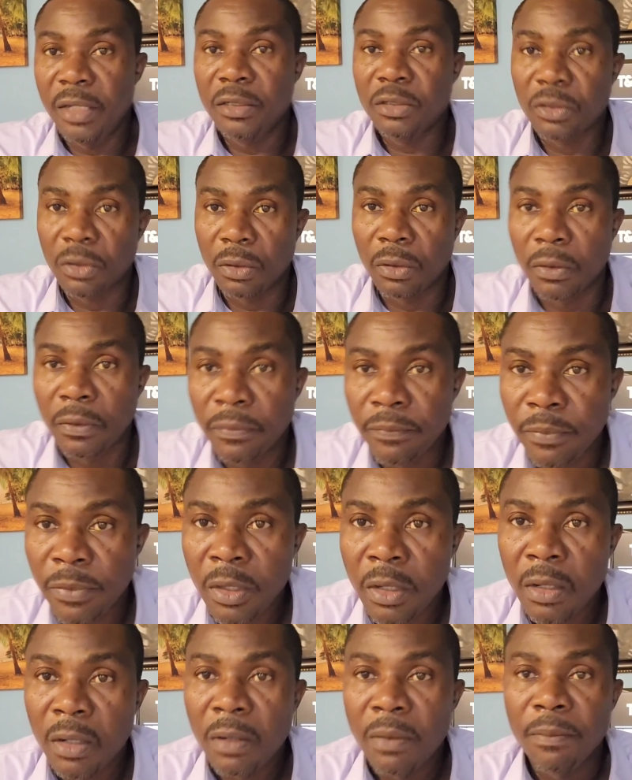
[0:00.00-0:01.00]
So,
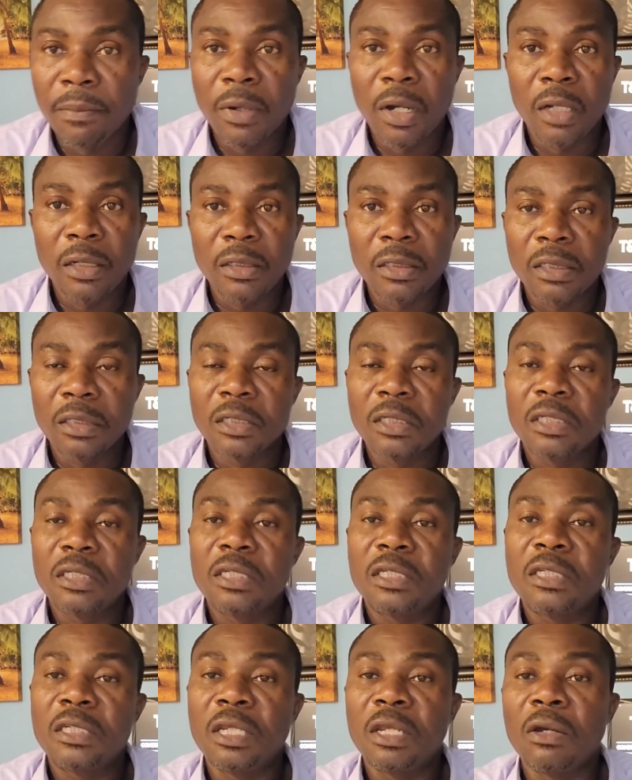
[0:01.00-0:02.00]
but
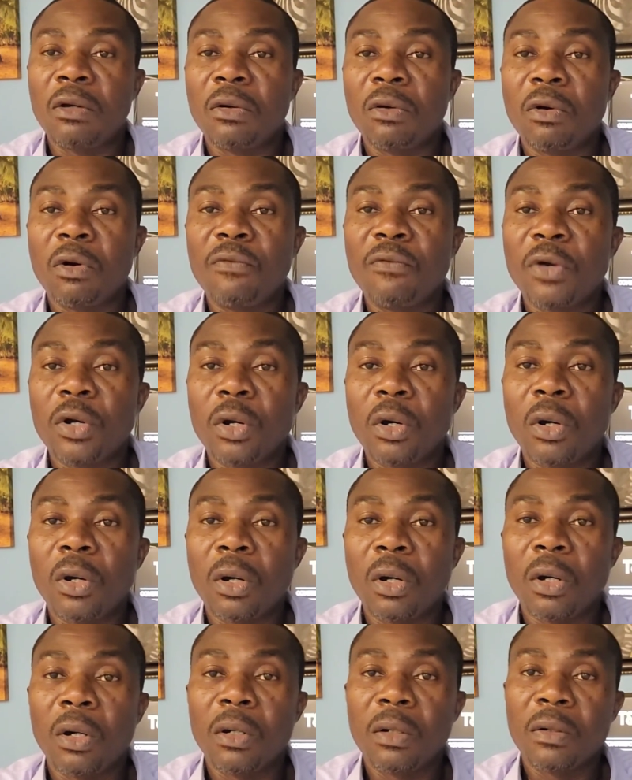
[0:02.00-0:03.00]
still
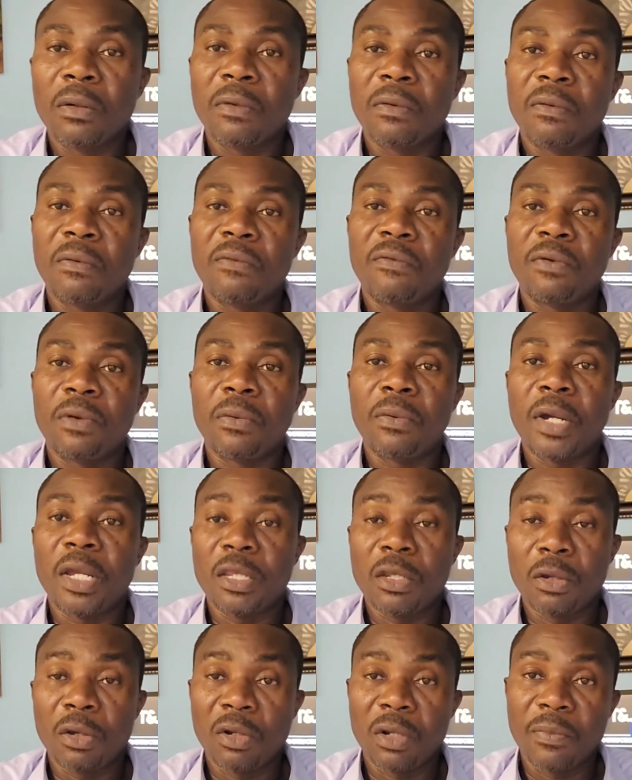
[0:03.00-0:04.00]
overall, for what
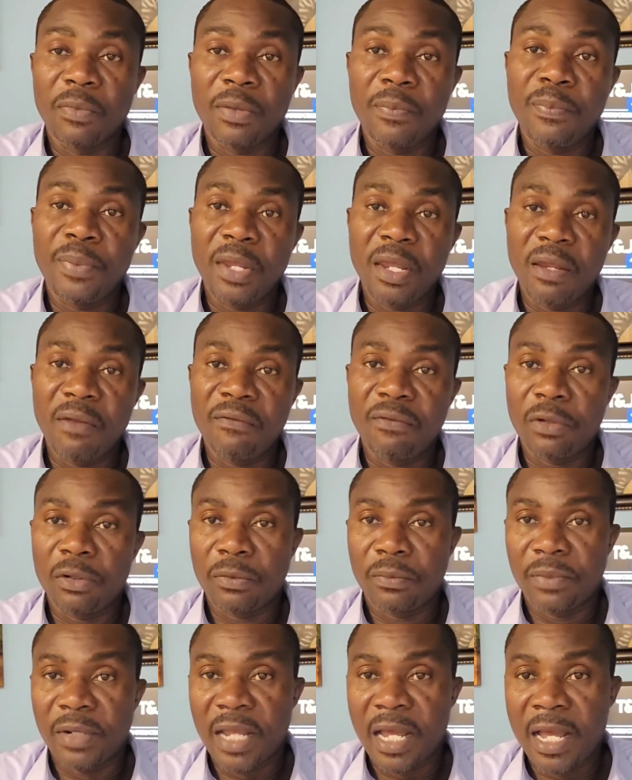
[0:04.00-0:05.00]
you're going to be paying for the
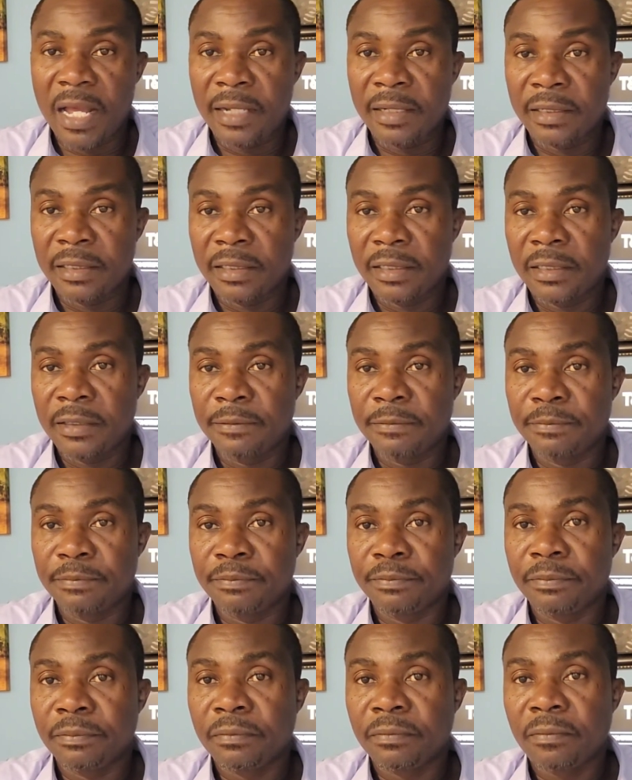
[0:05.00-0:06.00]
blocks
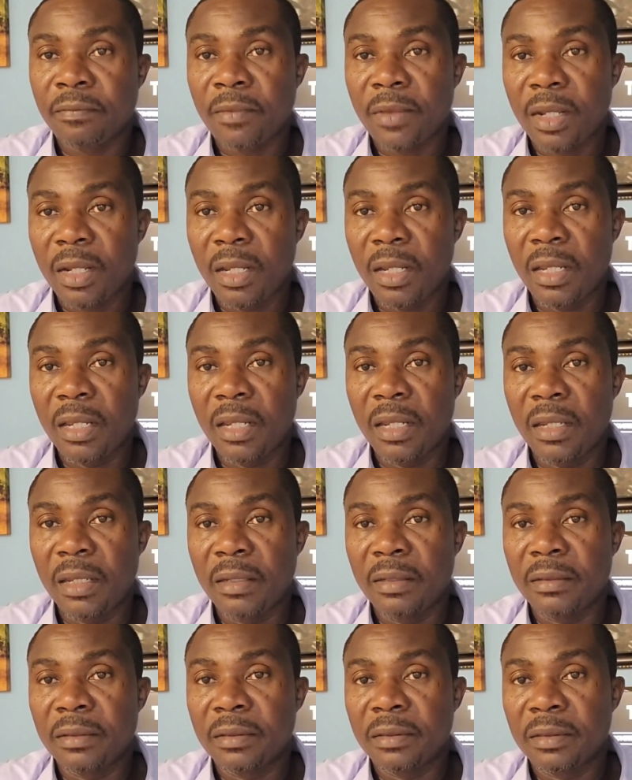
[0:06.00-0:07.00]

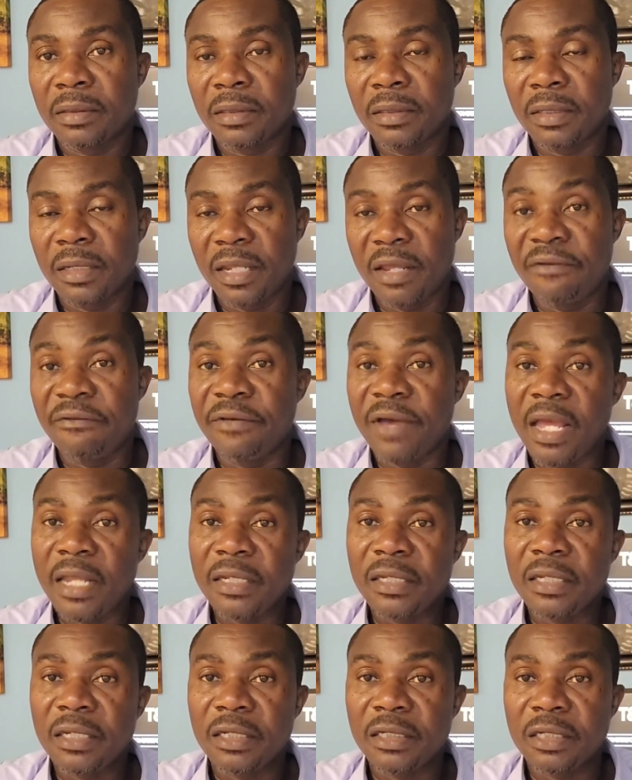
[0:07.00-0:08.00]
and the
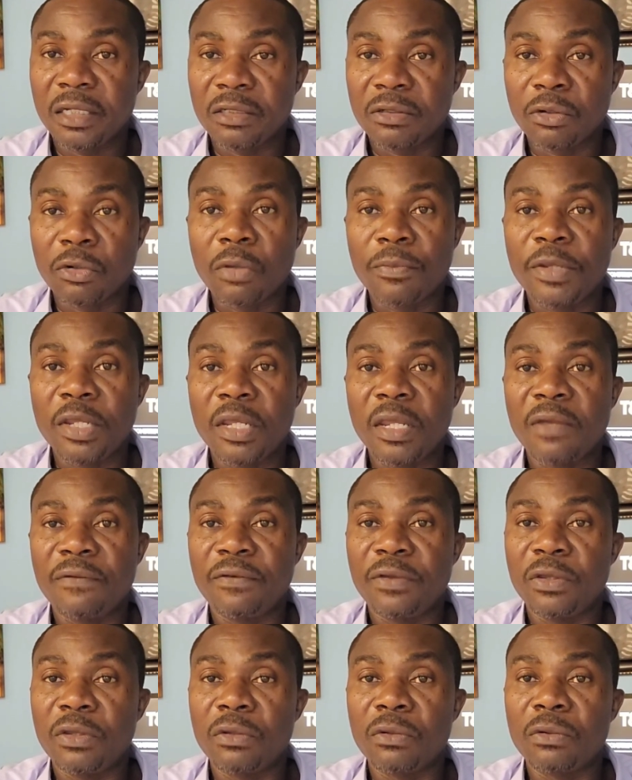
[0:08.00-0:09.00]
advantage it's going to be
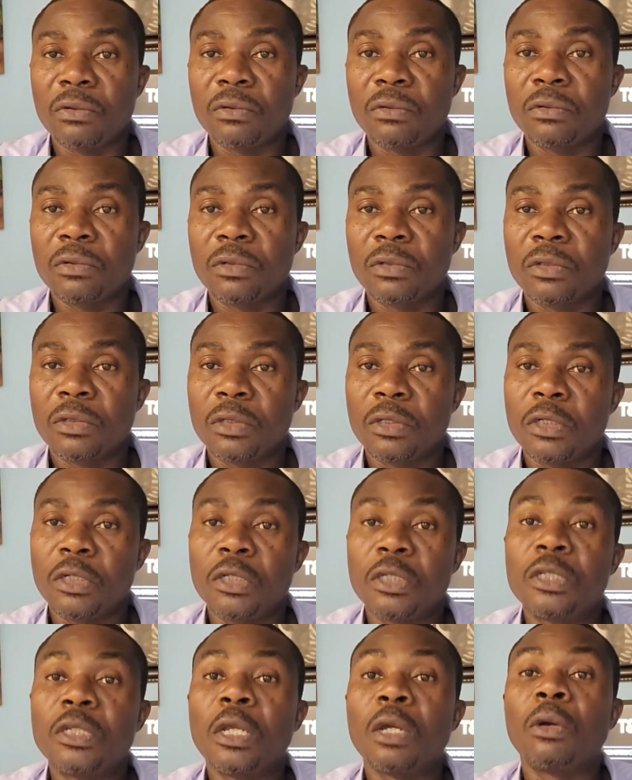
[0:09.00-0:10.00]
giving you, you're
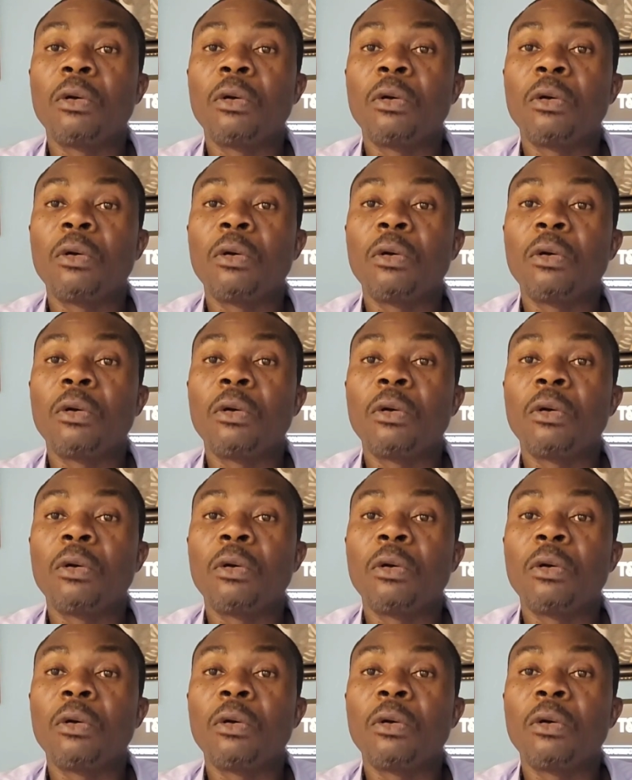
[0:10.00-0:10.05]
still